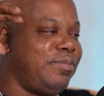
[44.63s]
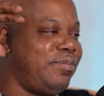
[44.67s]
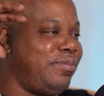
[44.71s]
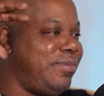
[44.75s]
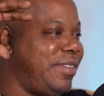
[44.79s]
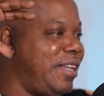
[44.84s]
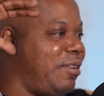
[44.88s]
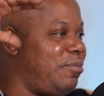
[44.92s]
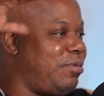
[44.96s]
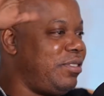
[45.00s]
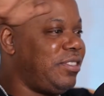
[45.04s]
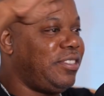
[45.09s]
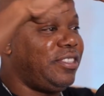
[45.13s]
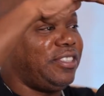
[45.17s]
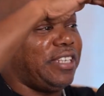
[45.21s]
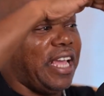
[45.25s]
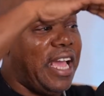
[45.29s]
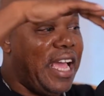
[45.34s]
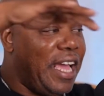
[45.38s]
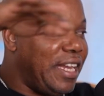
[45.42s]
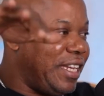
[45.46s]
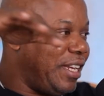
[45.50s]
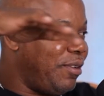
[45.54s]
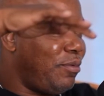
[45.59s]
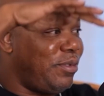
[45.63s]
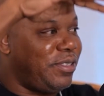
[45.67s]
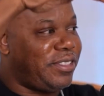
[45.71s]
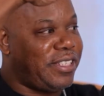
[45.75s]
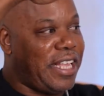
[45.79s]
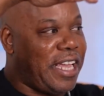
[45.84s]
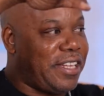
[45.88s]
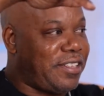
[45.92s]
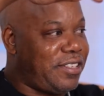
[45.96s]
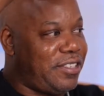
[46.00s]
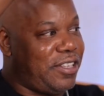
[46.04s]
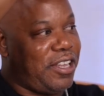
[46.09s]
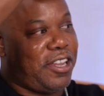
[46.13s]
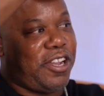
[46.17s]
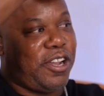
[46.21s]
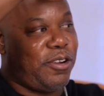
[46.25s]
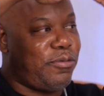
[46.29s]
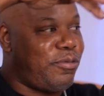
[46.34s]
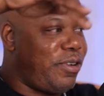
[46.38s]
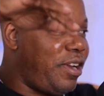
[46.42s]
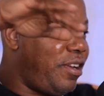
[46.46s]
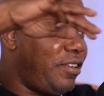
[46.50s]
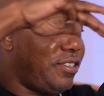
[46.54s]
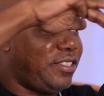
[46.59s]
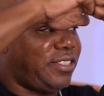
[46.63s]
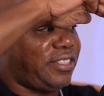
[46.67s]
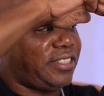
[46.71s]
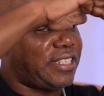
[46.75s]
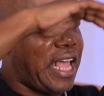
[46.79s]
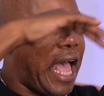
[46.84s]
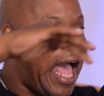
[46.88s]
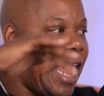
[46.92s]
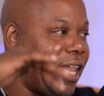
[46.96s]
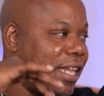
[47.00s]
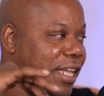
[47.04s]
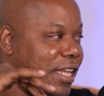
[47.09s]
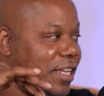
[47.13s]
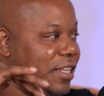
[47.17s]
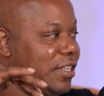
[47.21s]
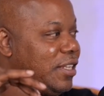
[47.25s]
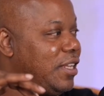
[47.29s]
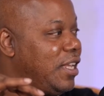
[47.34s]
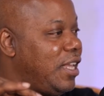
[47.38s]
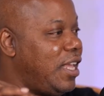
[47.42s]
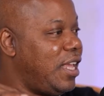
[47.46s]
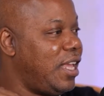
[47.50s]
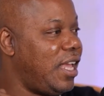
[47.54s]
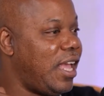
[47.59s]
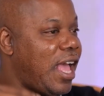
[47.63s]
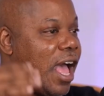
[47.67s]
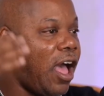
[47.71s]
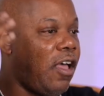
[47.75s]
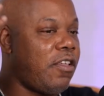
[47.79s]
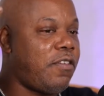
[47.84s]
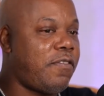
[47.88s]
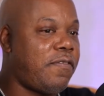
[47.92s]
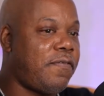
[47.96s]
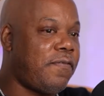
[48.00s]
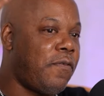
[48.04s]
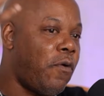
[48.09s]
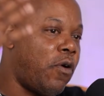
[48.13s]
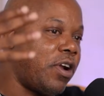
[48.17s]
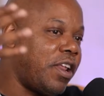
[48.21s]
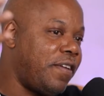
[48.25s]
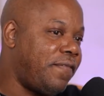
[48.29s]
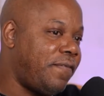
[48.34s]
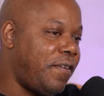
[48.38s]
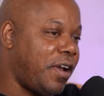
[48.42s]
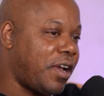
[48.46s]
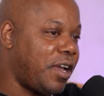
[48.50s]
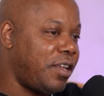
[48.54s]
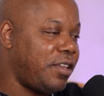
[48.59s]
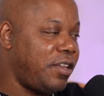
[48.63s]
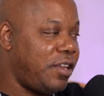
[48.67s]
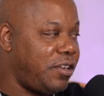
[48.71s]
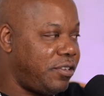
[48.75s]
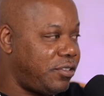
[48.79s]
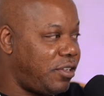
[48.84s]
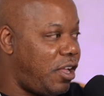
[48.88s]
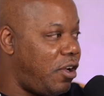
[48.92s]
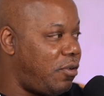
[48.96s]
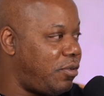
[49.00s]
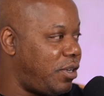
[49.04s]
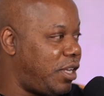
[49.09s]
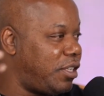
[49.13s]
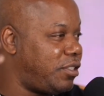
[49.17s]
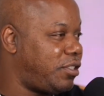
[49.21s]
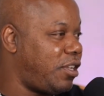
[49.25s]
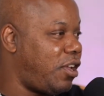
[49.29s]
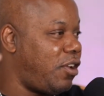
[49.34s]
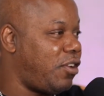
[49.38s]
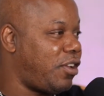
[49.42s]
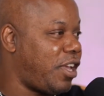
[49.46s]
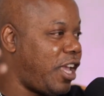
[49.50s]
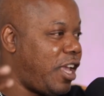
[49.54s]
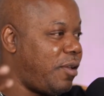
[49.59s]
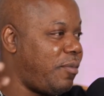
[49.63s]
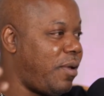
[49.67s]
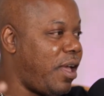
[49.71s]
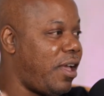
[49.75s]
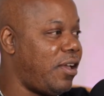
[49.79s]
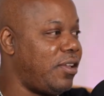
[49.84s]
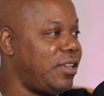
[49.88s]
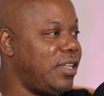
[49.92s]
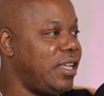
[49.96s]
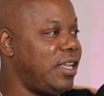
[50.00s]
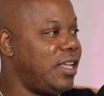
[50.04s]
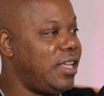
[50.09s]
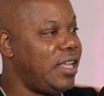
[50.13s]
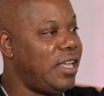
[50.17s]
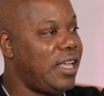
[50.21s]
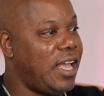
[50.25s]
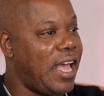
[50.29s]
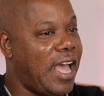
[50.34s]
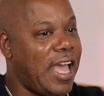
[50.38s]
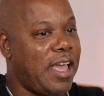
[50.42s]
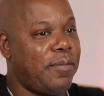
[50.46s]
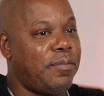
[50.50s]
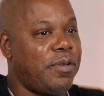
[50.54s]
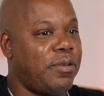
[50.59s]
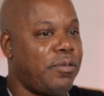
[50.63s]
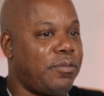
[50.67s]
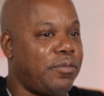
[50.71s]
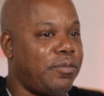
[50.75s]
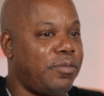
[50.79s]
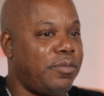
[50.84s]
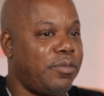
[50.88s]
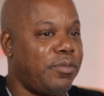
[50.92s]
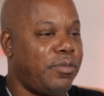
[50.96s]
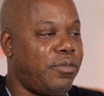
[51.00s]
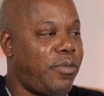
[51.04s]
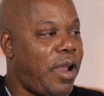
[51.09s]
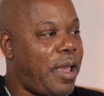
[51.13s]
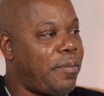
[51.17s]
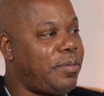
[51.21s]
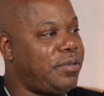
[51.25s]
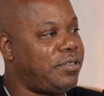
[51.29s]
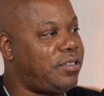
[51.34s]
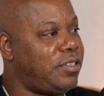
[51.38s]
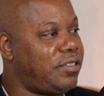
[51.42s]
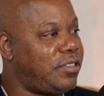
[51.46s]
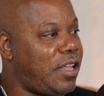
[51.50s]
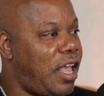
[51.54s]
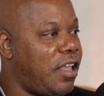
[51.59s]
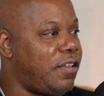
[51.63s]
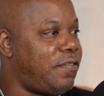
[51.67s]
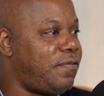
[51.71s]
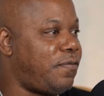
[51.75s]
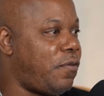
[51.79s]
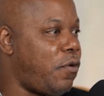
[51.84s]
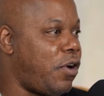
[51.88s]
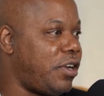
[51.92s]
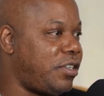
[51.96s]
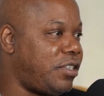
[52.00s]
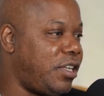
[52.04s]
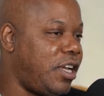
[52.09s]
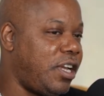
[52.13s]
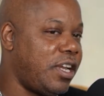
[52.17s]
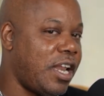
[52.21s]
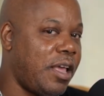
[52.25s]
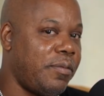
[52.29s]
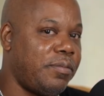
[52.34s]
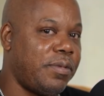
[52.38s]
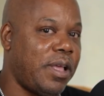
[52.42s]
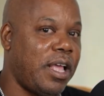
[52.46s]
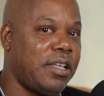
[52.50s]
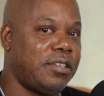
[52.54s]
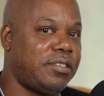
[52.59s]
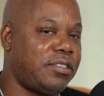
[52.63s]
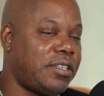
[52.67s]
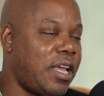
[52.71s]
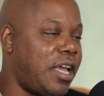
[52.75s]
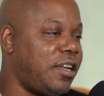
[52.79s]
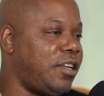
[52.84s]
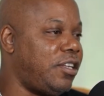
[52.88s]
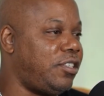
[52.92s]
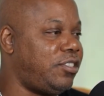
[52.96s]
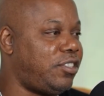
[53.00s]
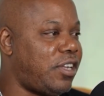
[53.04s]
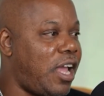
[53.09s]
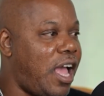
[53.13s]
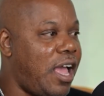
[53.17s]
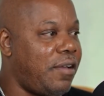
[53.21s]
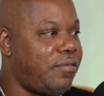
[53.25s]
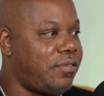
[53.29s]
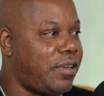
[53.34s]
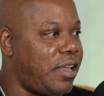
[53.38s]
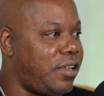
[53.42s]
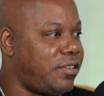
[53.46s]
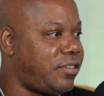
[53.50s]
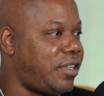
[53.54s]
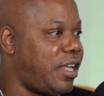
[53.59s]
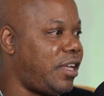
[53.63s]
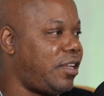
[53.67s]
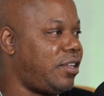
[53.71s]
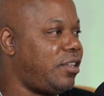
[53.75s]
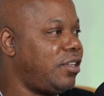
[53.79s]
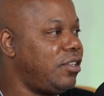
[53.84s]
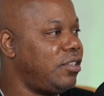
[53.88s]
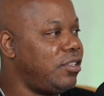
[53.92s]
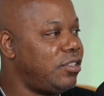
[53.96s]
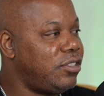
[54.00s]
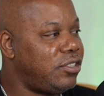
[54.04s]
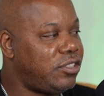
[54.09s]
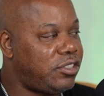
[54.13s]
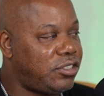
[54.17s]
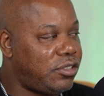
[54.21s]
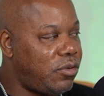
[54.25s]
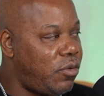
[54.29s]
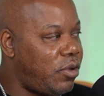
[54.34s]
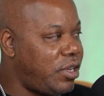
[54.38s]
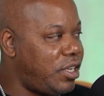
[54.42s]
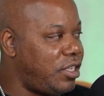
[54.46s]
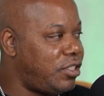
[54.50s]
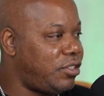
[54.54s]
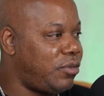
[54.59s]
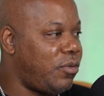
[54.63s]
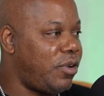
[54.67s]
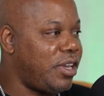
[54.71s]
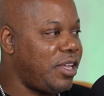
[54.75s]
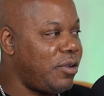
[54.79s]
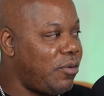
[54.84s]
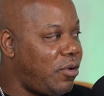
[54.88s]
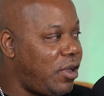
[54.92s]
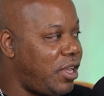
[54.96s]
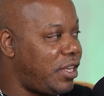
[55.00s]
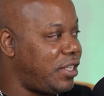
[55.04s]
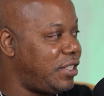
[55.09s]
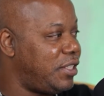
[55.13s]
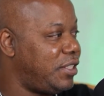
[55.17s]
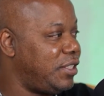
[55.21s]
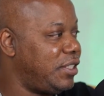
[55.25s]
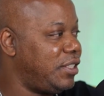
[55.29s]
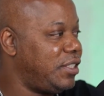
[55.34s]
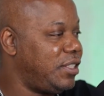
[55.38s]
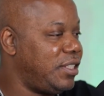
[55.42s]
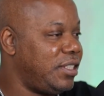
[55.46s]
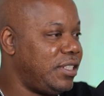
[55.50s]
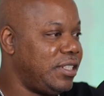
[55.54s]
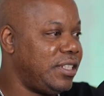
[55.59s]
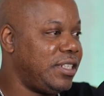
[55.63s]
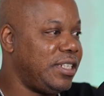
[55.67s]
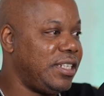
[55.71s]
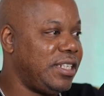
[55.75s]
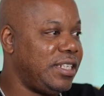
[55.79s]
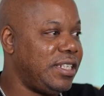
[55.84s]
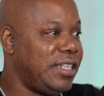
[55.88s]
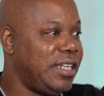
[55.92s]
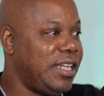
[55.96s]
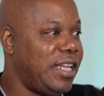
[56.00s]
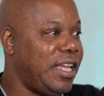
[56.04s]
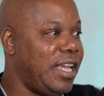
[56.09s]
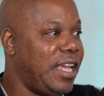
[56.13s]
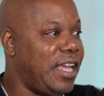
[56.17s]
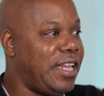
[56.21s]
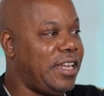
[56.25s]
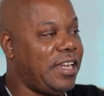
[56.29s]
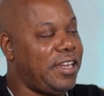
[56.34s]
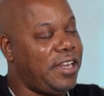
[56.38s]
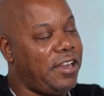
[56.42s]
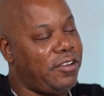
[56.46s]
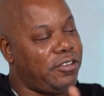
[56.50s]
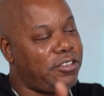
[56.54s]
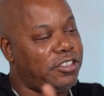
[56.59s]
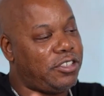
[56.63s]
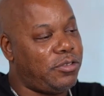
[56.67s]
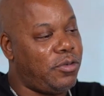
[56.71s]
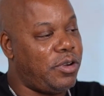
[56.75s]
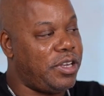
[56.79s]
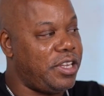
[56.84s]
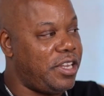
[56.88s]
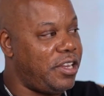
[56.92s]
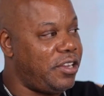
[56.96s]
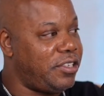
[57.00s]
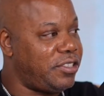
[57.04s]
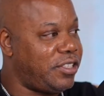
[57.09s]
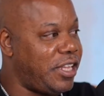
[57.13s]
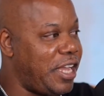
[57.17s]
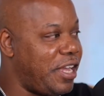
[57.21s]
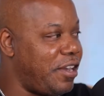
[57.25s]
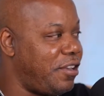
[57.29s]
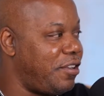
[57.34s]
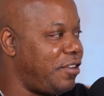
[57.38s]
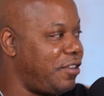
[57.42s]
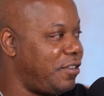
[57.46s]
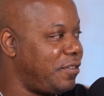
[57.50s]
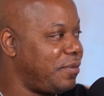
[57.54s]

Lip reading: it was done. It was like the career is solid. I was 40 fucking years old when that song came out. I had been rapping since I was 14. I signed a Jive when I was like 20, 21. And here 20 years later,